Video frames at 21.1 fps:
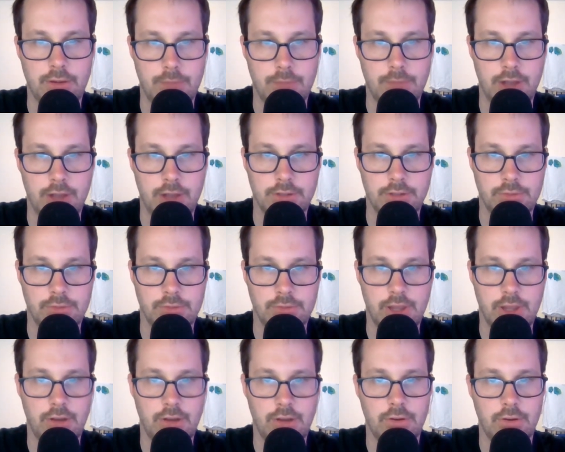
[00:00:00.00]
manga
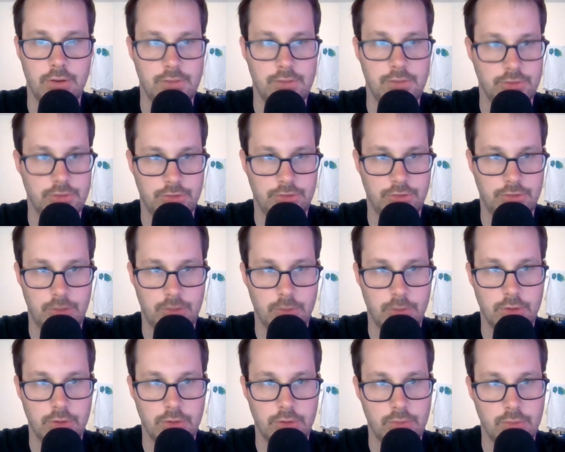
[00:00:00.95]
creator, or even just
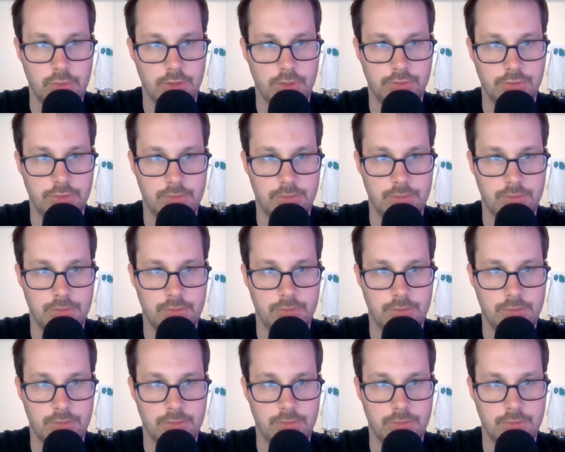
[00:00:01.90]
someone who wants